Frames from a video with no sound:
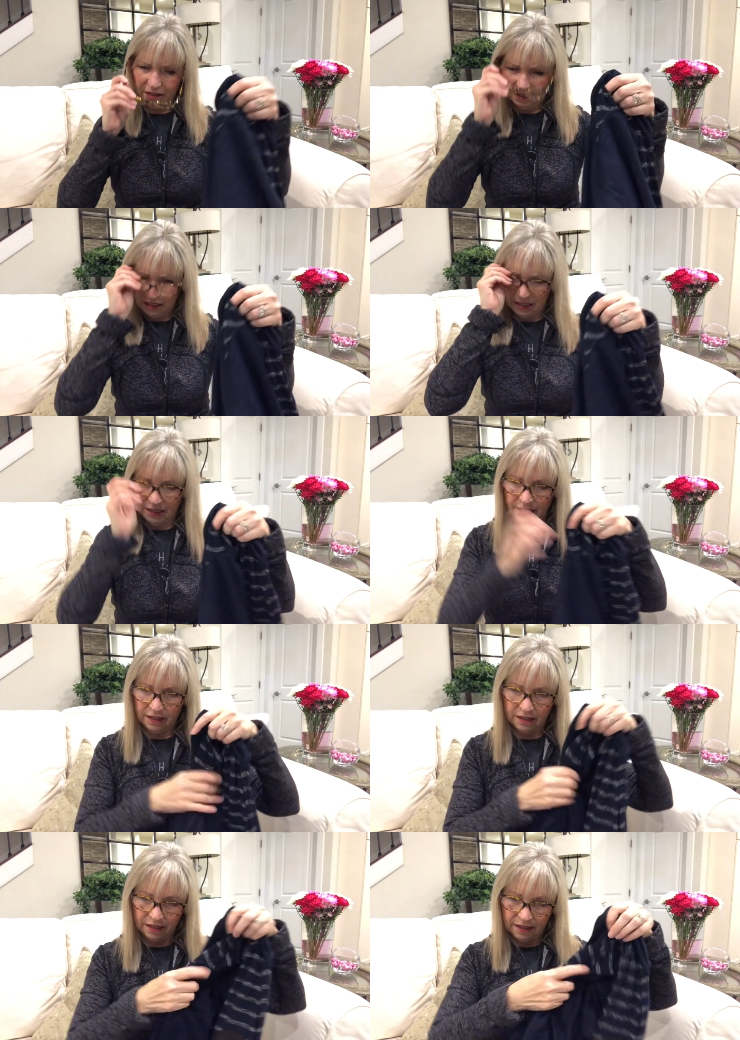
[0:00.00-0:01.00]

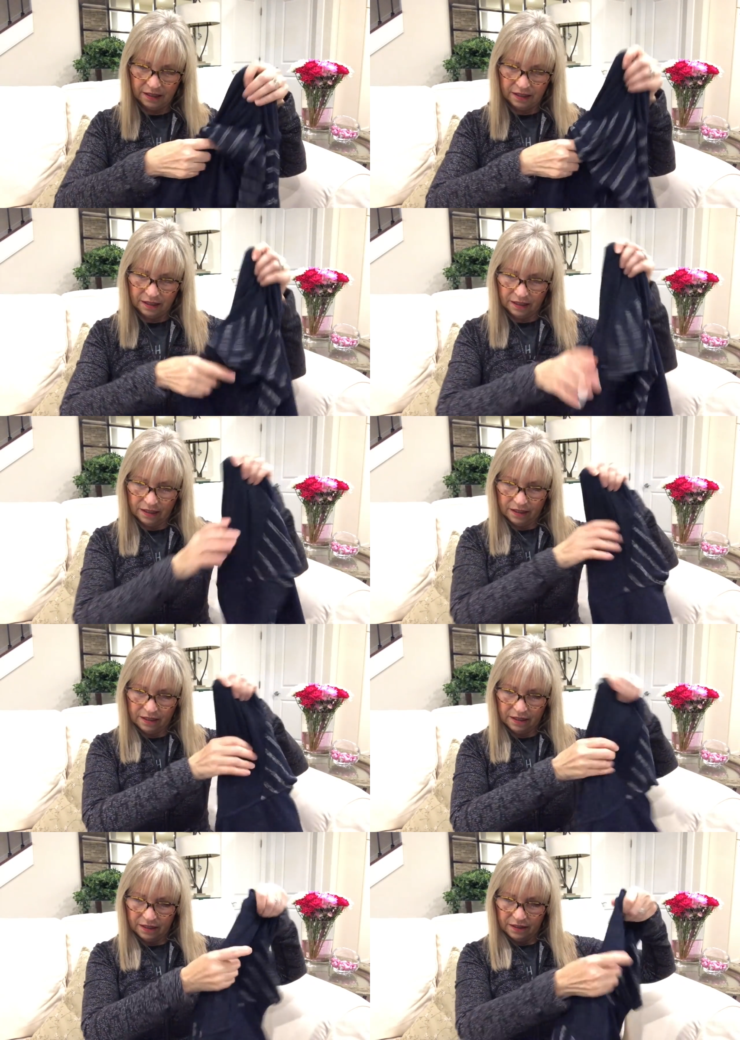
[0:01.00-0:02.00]

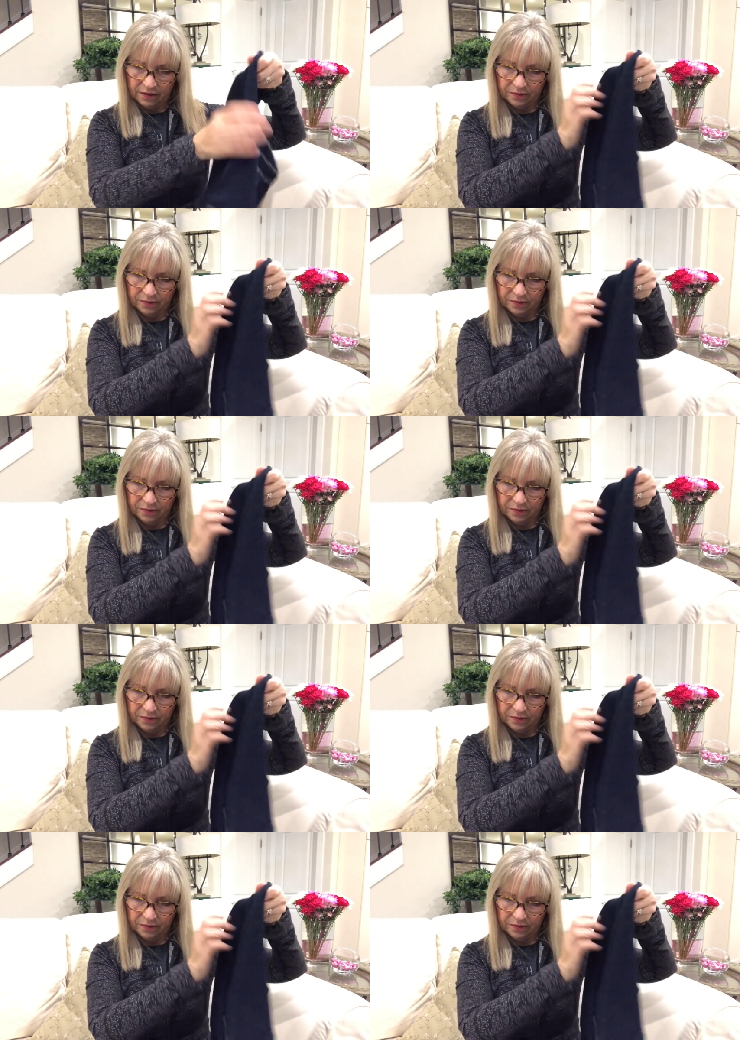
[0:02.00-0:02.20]
[no speech]